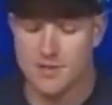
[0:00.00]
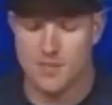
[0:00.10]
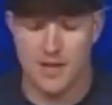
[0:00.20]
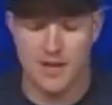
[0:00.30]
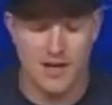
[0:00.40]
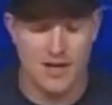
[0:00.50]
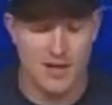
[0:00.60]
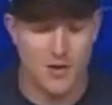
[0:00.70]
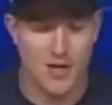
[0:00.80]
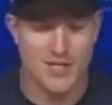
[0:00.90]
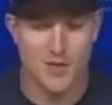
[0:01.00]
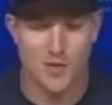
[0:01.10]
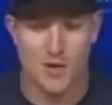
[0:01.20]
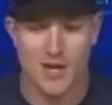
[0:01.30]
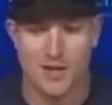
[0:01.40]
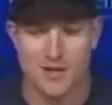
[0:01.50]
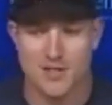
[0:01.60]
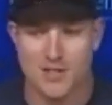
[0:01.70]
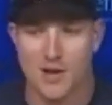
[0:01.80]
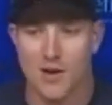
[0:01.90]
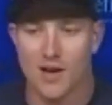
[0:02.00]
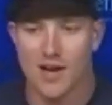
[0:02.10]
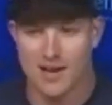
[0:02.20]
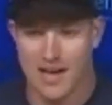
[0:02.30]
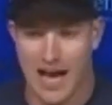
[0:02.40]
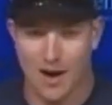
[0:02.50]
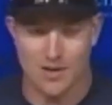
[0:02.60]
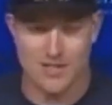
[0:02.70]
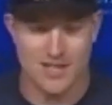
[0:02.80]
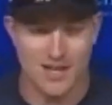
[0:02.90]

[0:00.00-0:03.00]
been a crazy 3 years. So I was